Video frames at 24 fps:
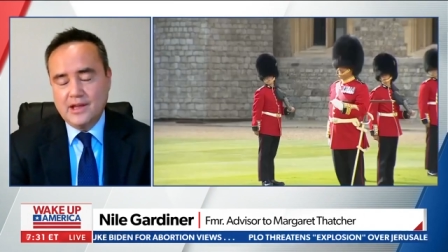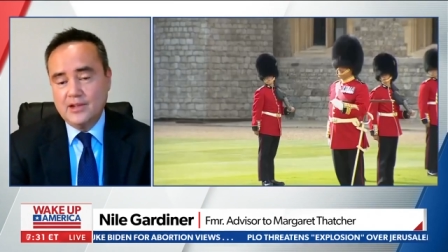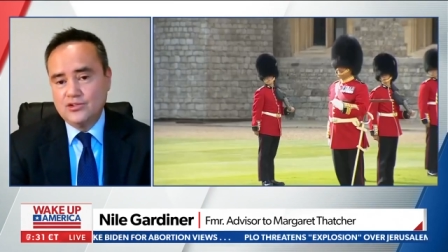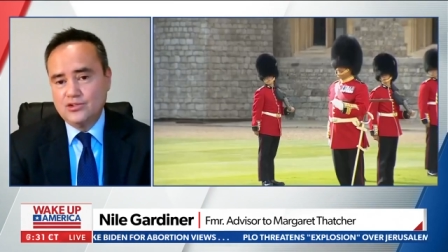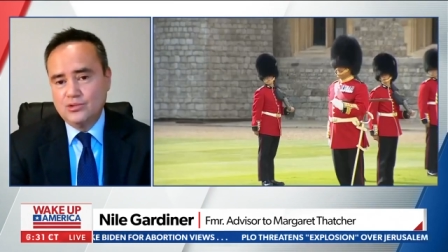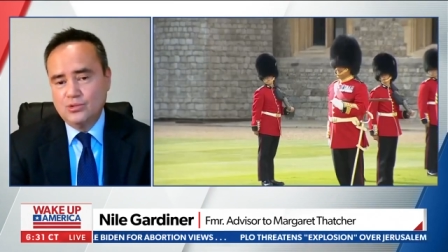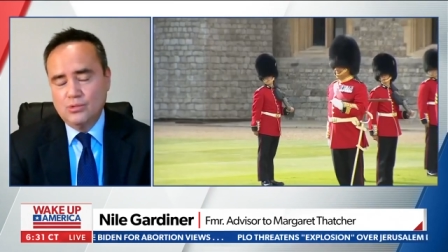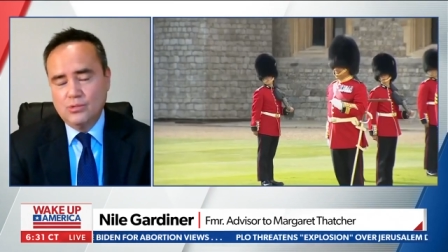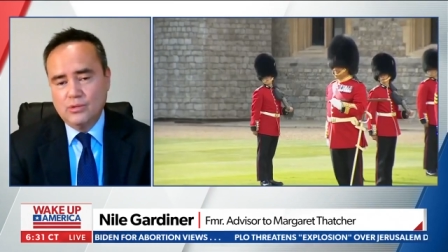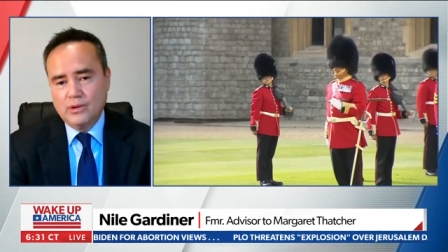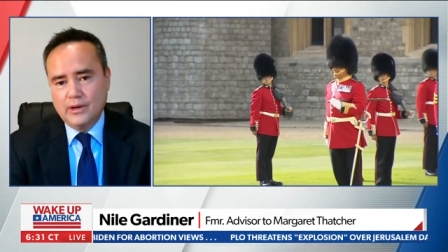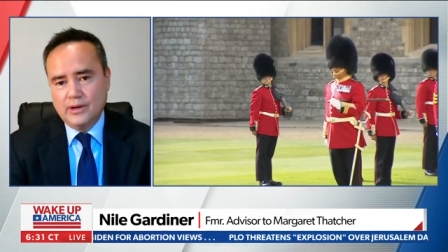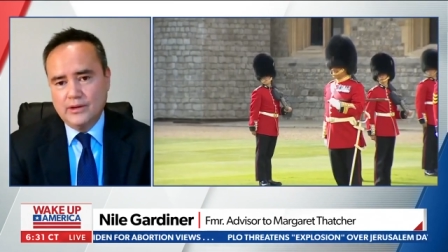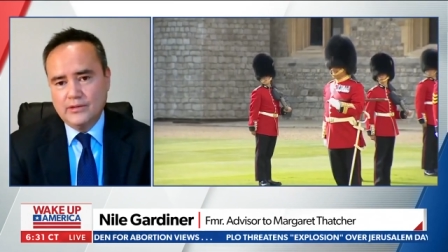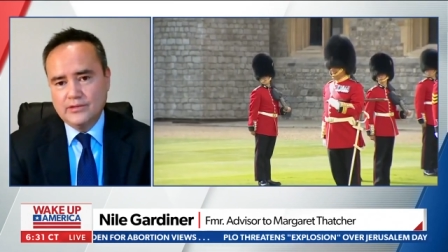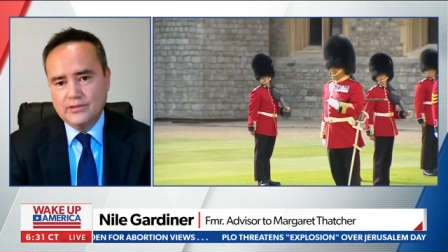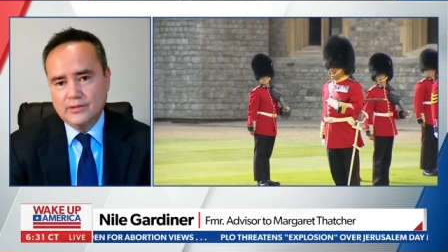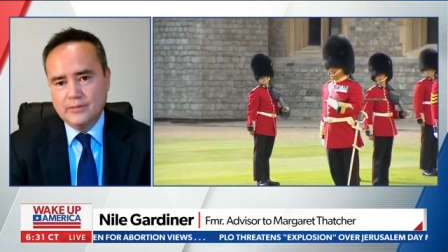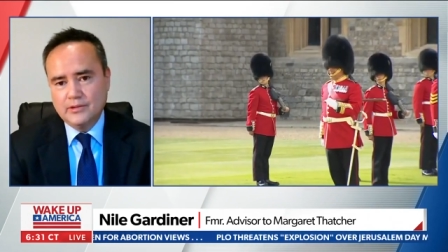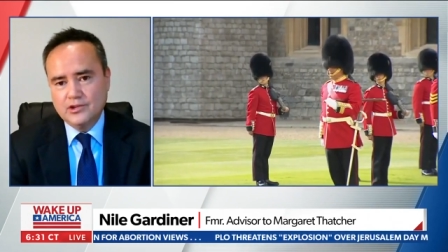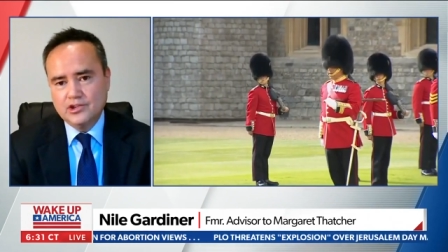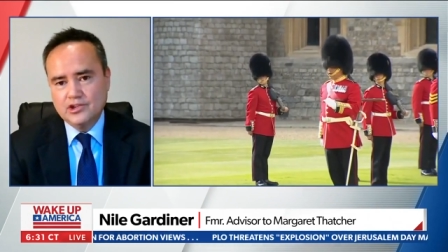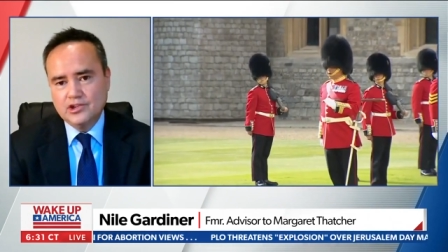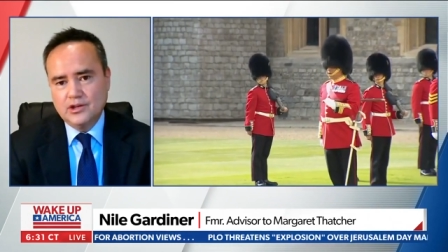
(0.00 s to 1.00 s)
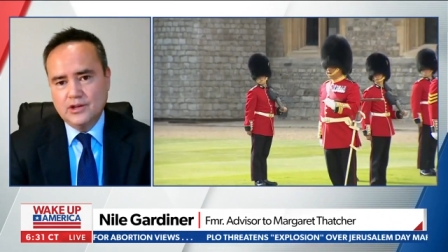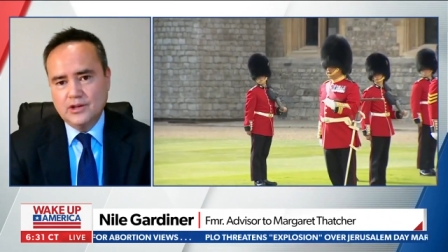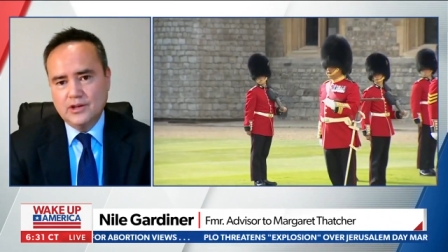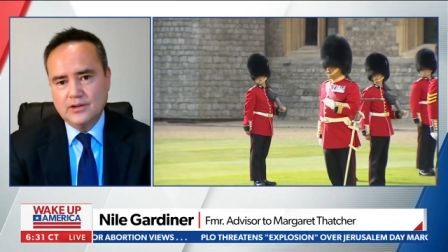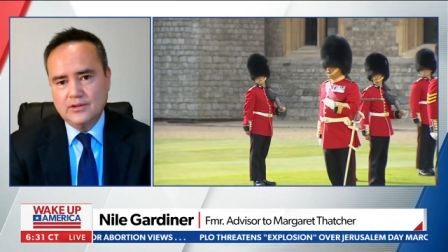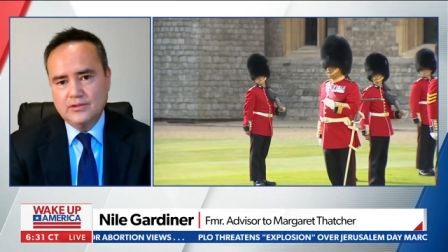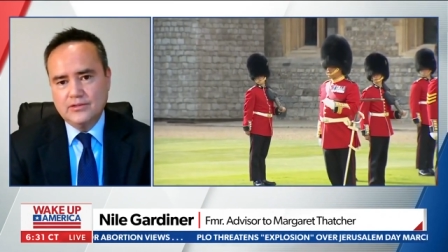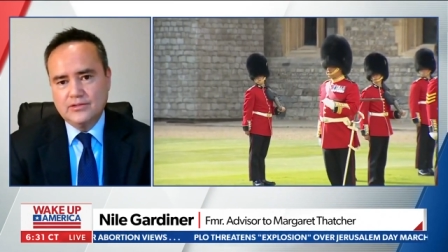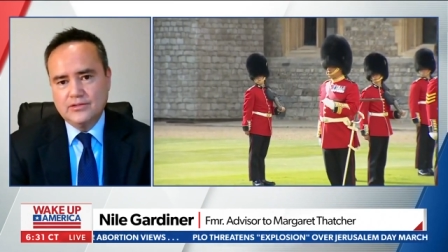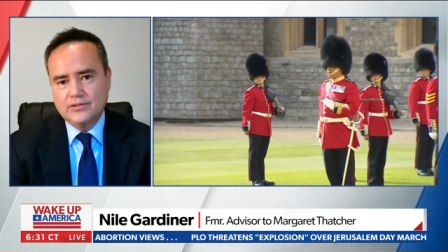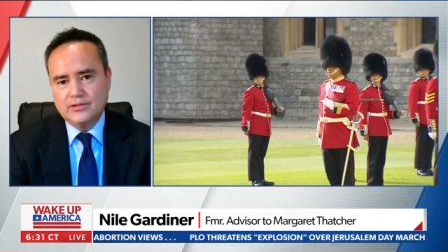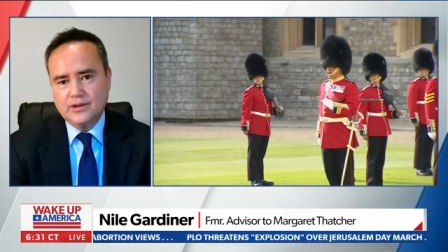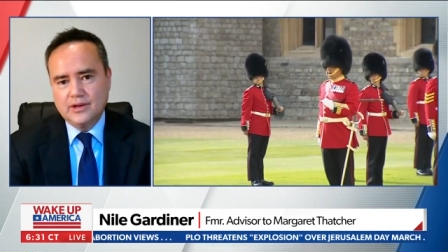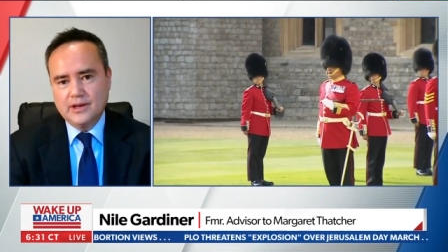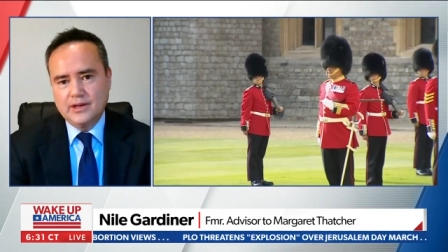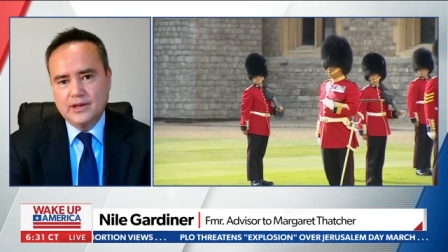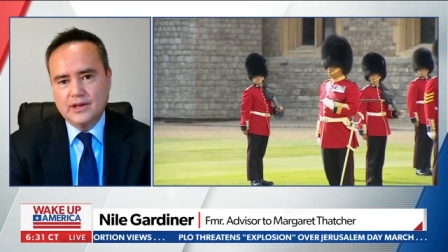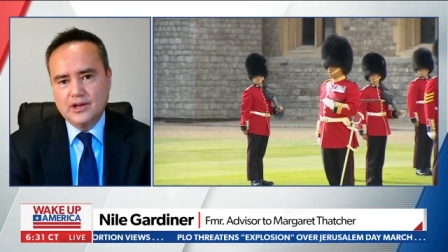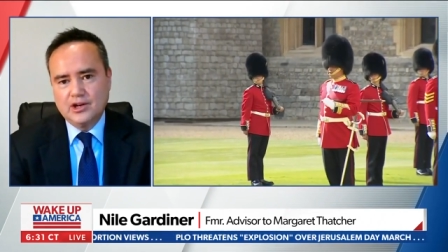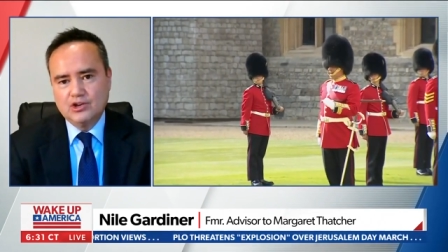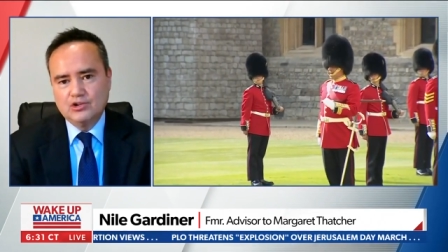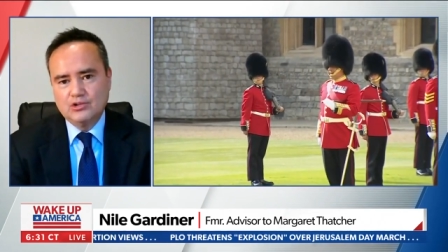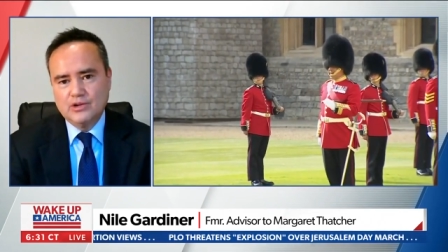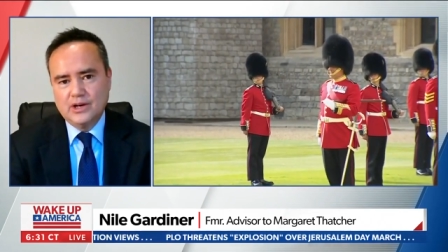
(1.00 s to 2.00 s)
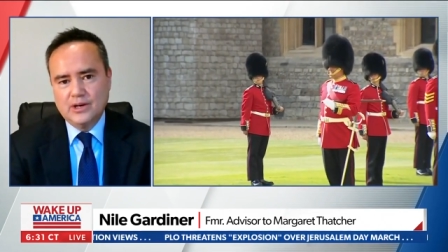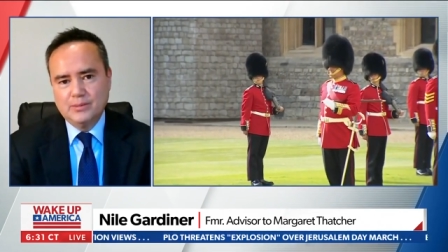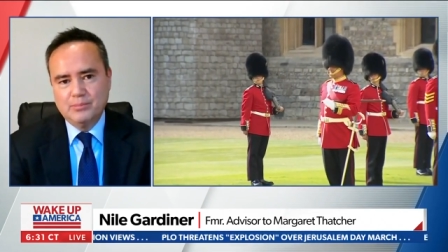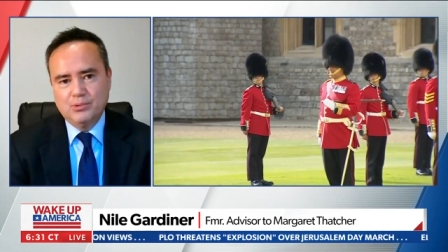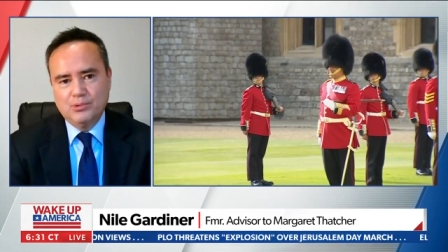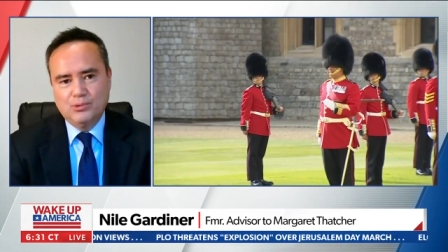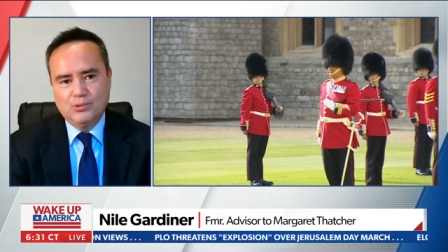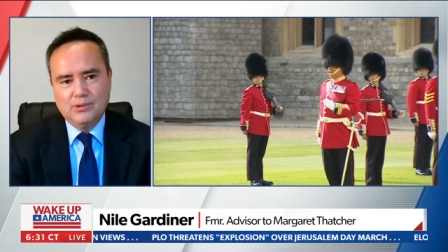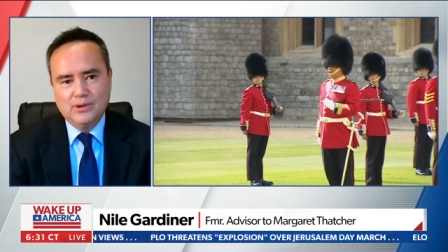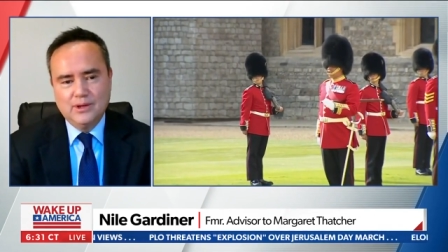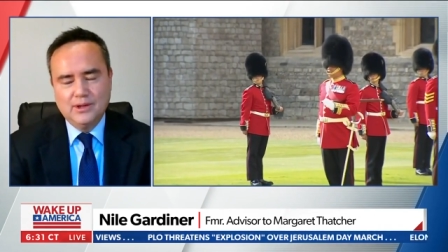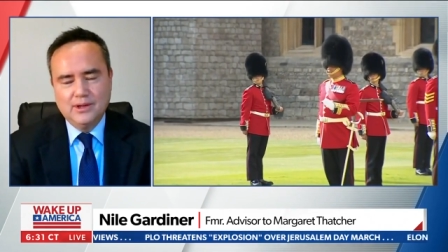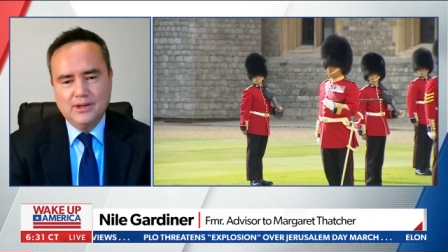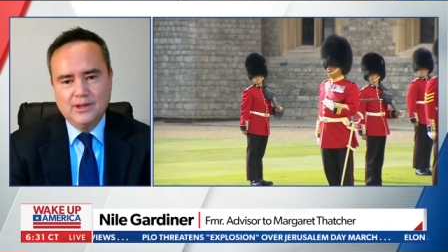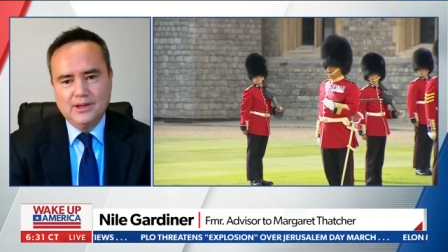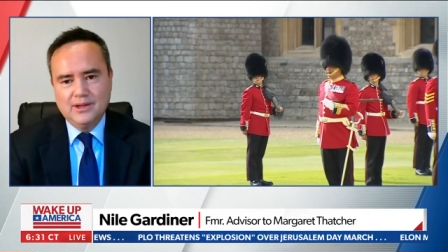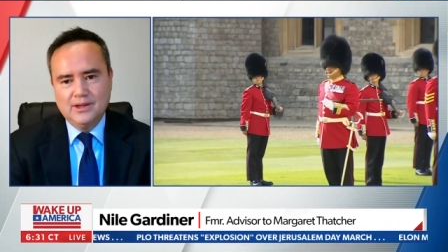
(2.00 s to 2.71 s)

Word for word: as always. I mean, she is uh, an incredible